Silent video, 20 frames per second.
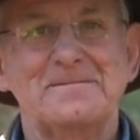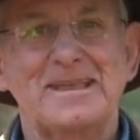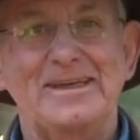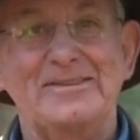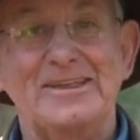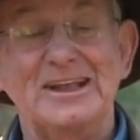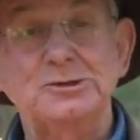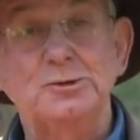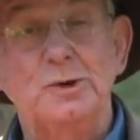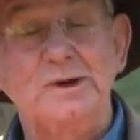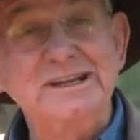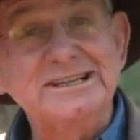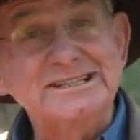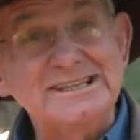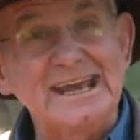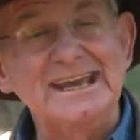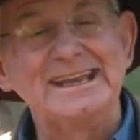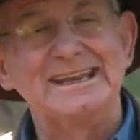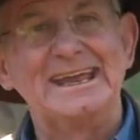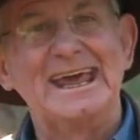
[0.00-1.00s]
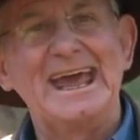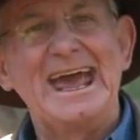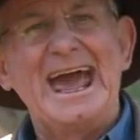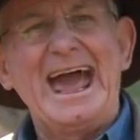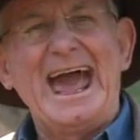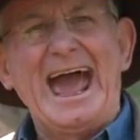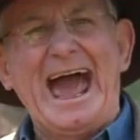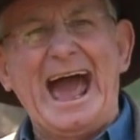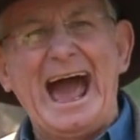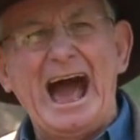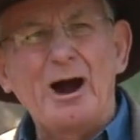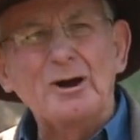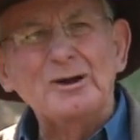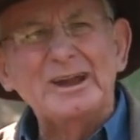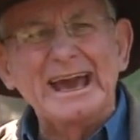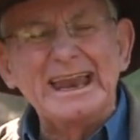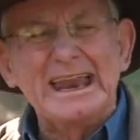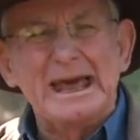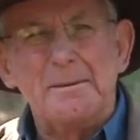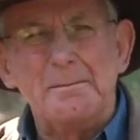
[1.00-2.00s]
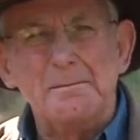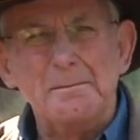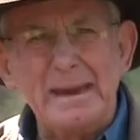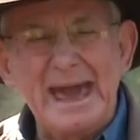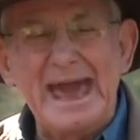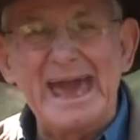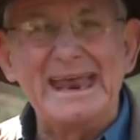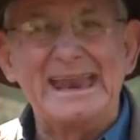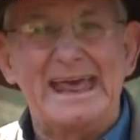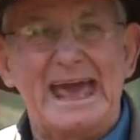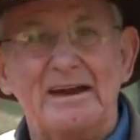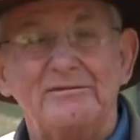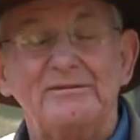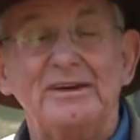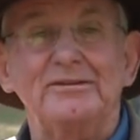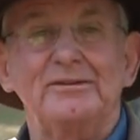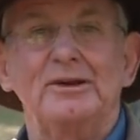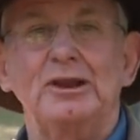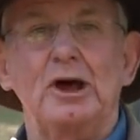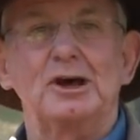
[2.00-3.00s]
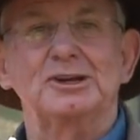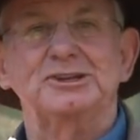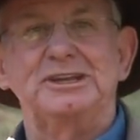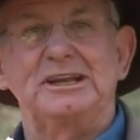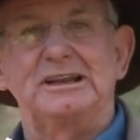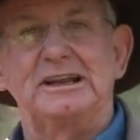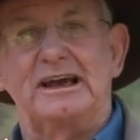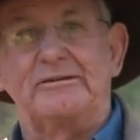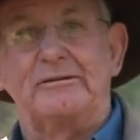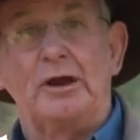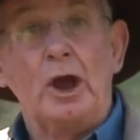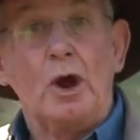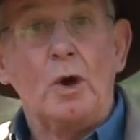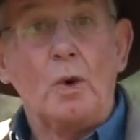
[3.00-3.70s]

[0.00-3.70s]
And that's what he said. How can a man have everlasting life?